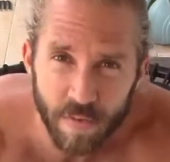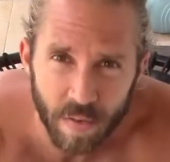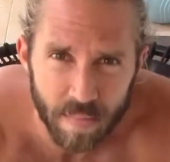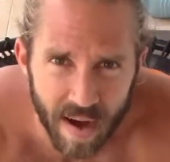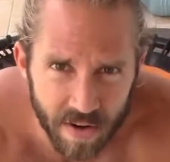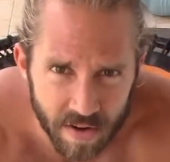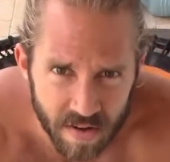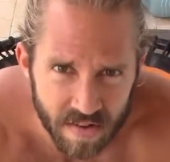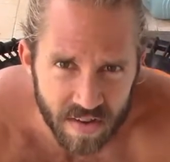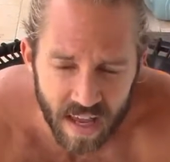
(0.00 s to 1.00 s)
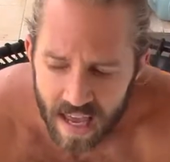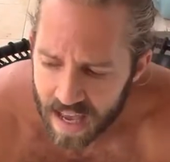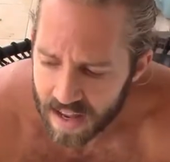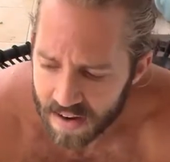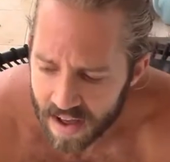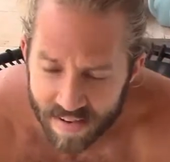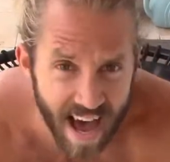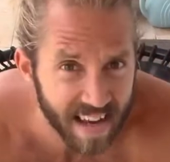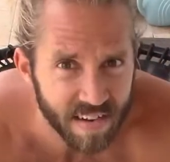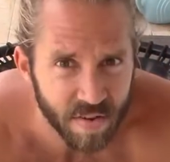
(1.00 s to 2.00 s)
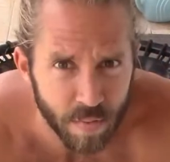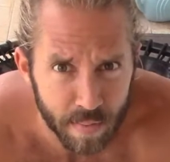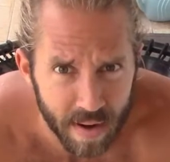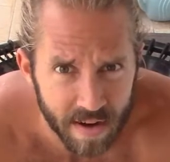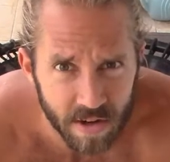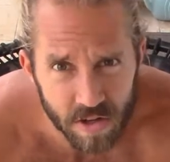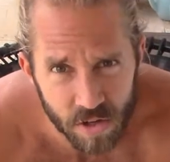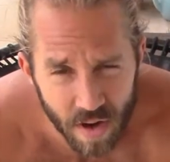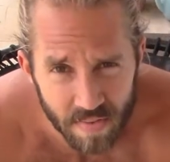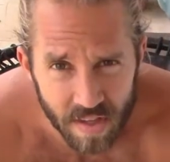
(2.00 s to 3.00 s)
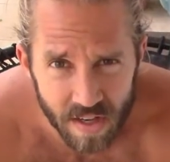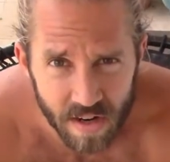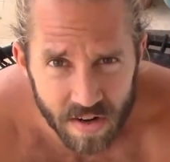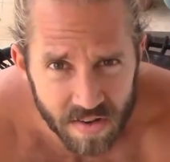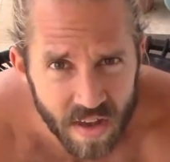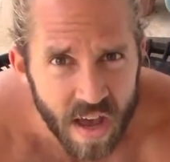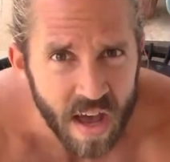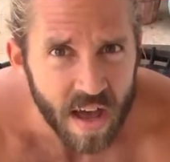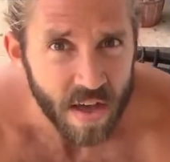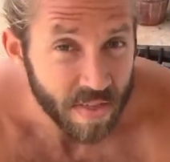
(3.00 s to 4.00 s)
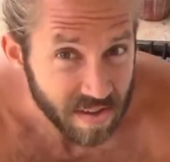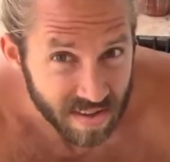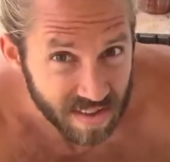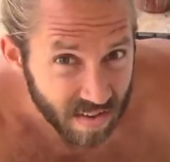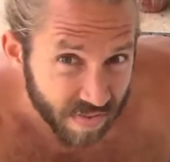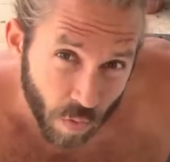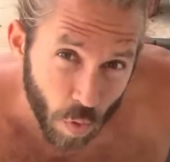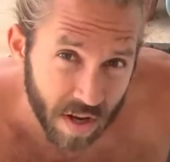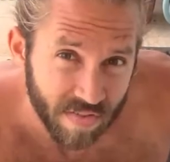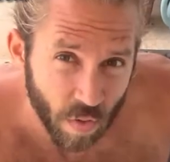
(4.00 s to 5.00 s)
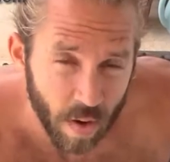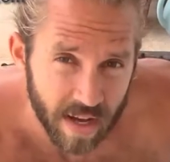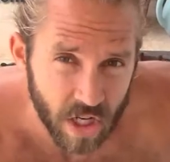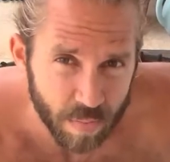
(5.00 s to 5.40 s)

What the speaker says: rebounders, and I've had different rebounders throughout the years. This is the 44-inch